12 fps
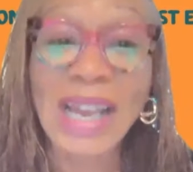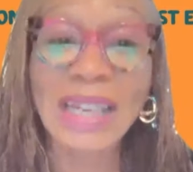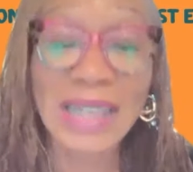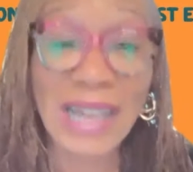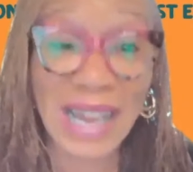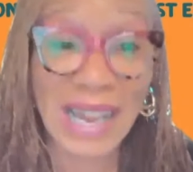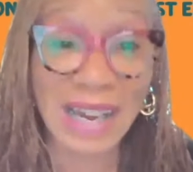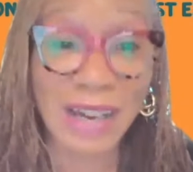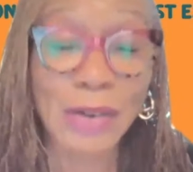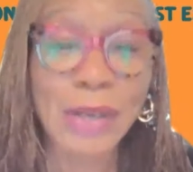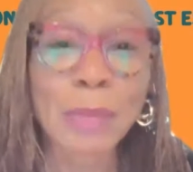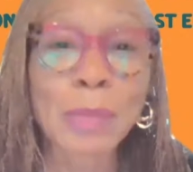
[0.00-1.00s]
And
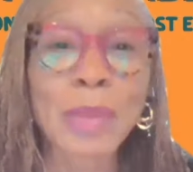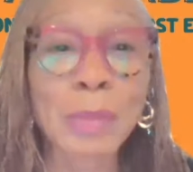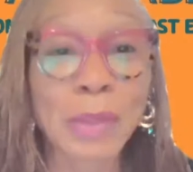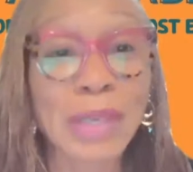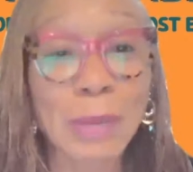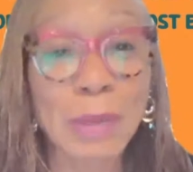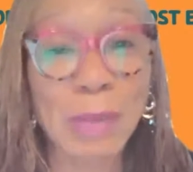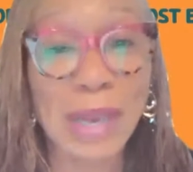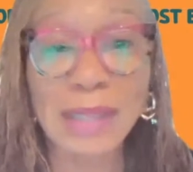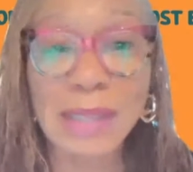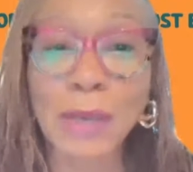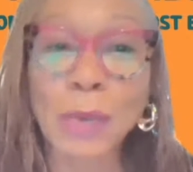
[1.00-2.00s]
now people are coming
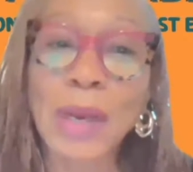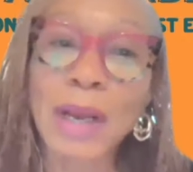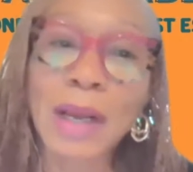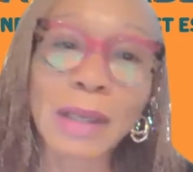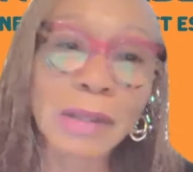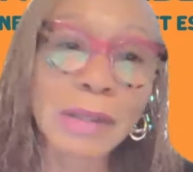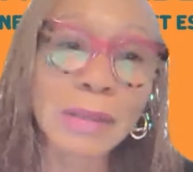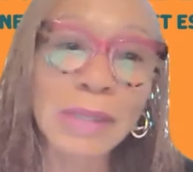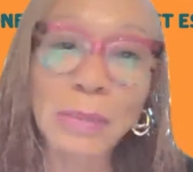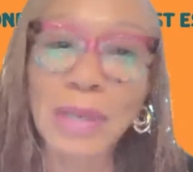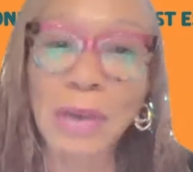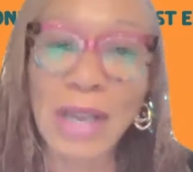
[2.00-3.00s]
back and saying, well,
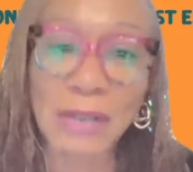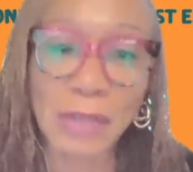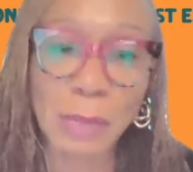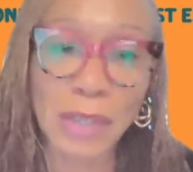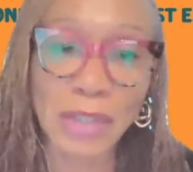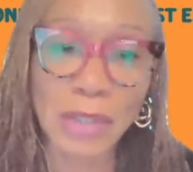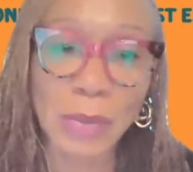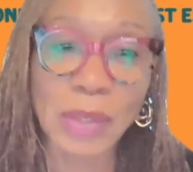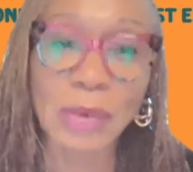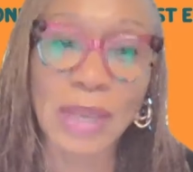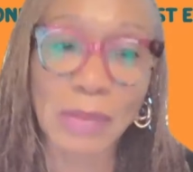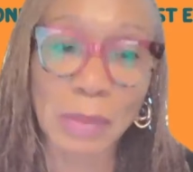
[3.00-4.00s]
we don't have the budget. We
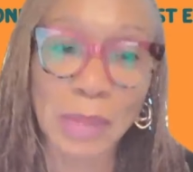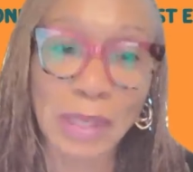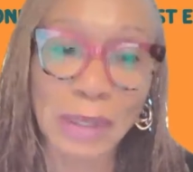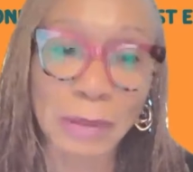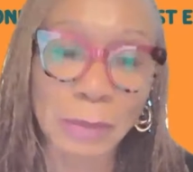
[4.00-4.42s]
don't have the money.